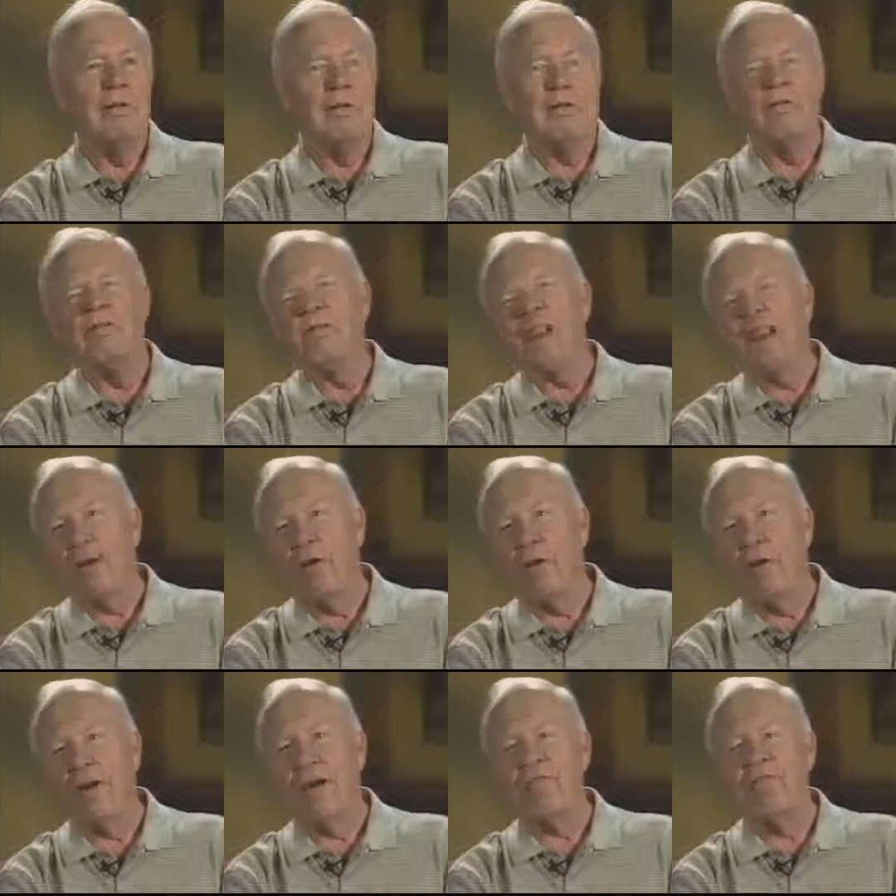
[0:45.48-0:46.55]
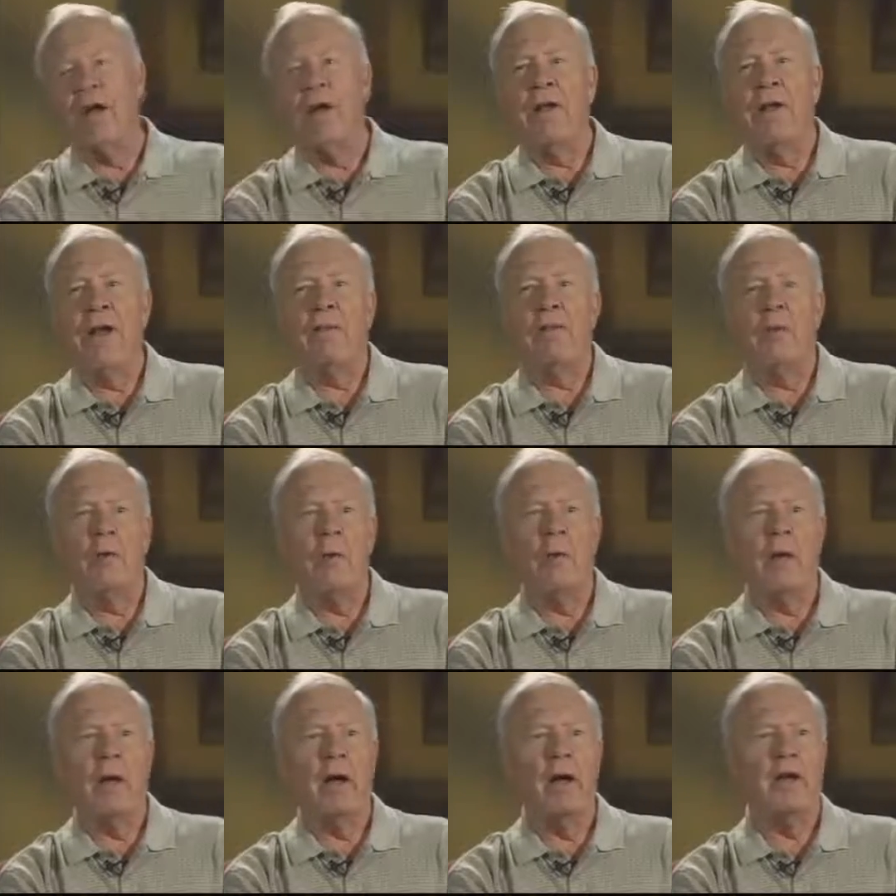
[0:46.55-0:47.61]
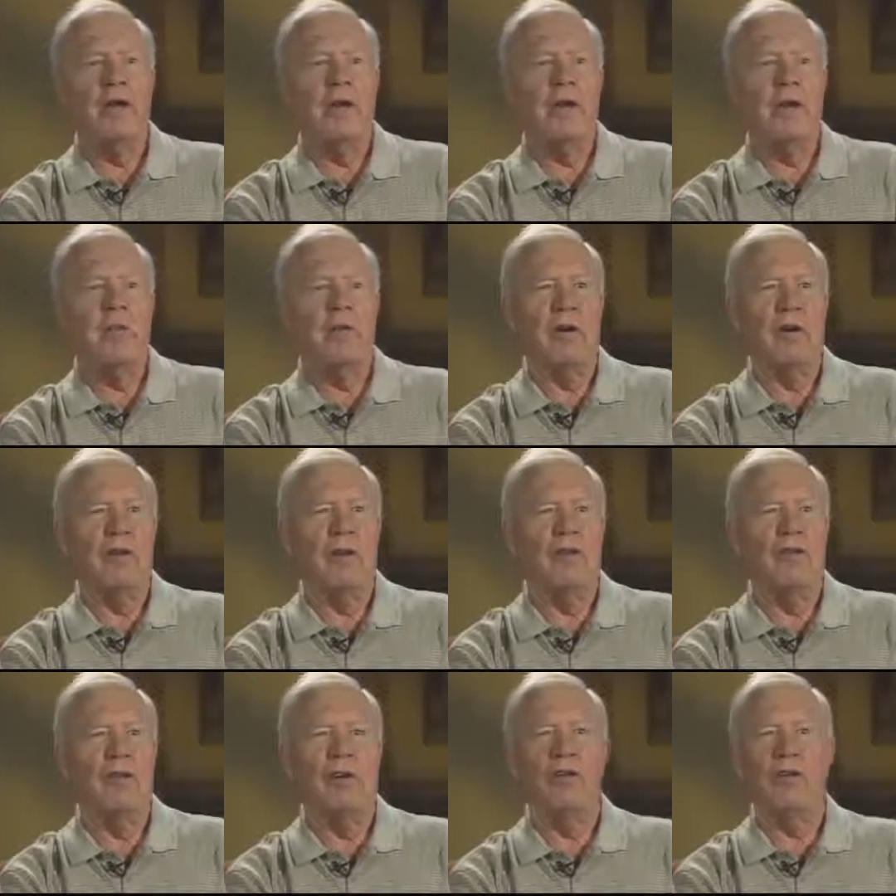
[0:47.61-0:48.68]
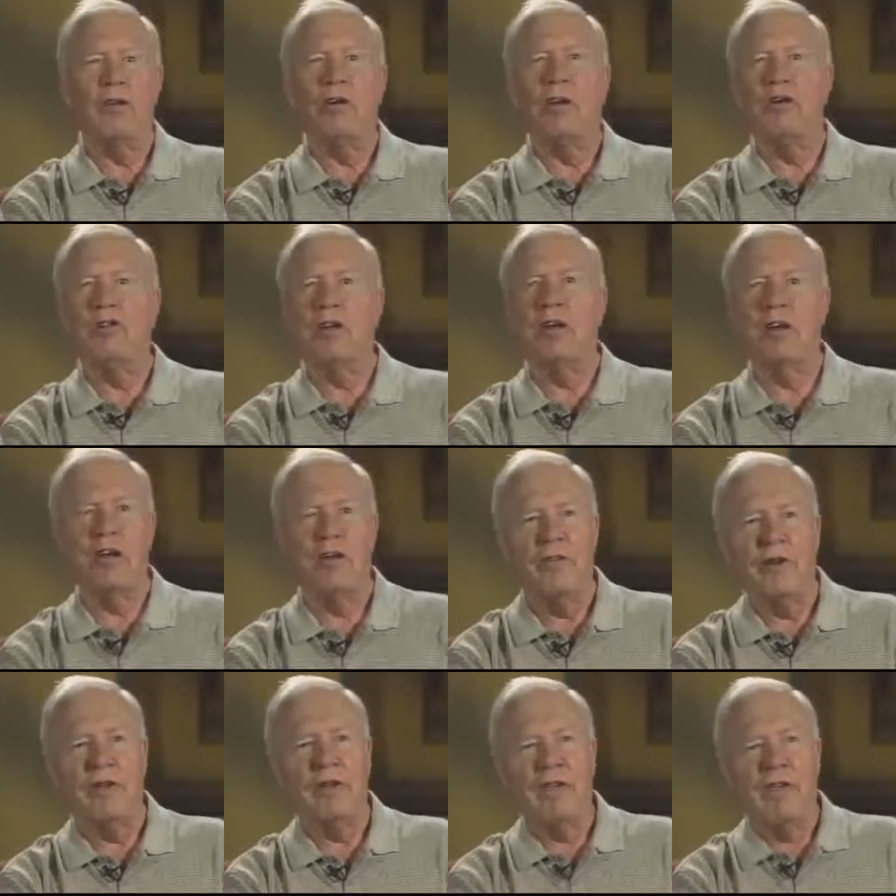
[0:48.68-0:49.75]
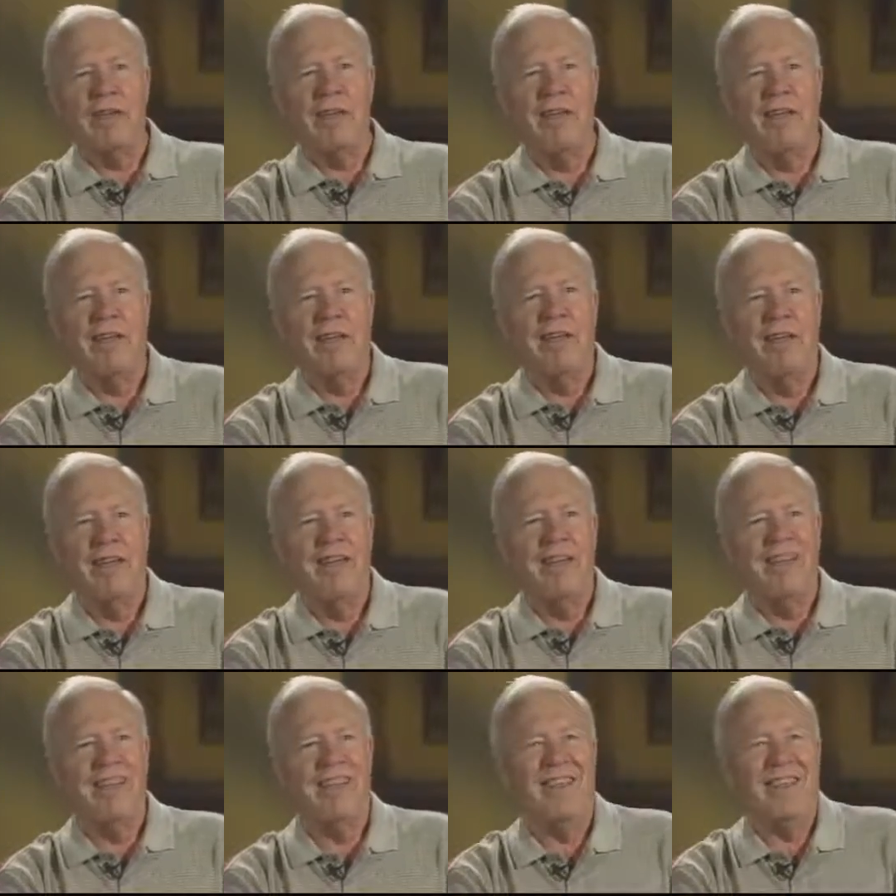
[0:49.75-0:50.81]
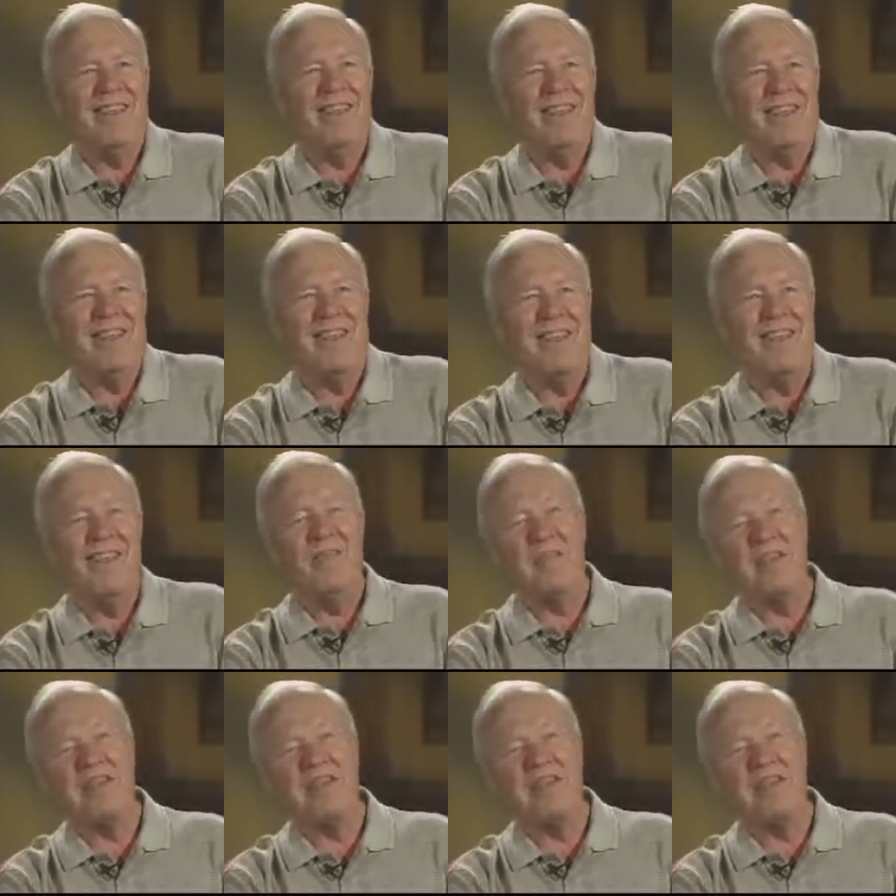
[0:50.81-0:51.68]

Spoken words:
Later on, I found out there were about 100 different kid shows across the country with